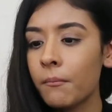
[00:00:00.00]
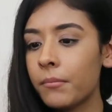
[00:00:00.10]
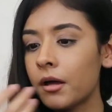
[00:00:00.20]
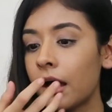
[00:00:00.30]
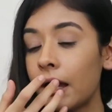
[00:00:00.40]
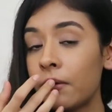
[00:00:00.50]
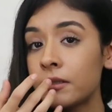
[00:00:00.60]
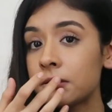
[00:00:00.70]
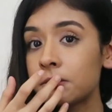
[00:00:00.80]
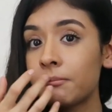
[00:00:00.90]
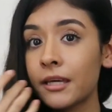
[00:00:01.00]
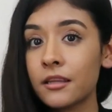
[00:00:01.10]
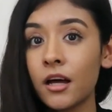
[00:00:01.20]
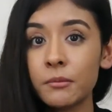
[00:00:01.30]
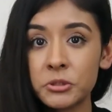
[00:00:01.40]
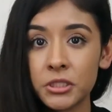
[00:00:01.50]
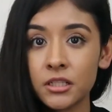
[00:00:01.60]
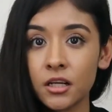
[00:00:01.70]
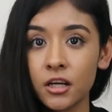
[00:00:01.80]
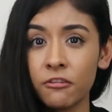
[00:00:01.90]
But I always make the
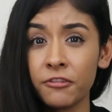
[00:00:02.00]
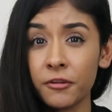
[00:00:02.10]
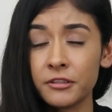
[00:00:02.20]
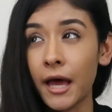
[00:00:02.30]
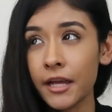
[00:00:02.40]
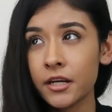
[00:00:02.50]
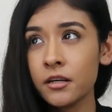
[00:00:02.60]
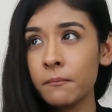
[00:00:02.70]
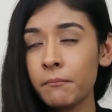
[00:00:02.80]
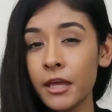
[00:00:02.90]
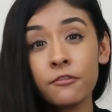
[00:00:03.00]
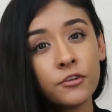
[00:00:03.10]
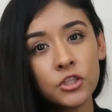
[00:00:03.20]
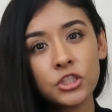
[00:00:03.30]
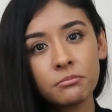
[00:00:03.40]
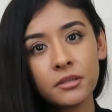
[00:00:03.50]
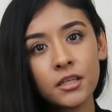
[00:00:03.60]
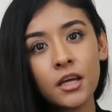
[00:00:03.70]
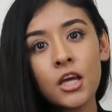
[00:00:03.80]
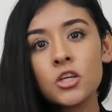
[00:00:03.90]
option of the buyer paying for the
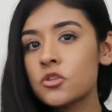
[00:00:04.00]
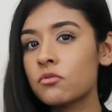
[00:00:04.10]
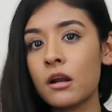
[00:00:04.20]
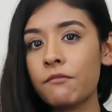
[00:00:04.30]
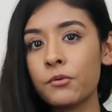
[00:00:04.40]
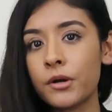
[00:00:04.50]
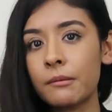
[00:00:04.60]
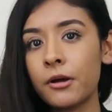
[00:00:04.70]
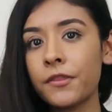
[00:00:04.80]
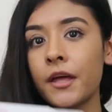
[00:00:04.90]
shipping, so I don't have to worry about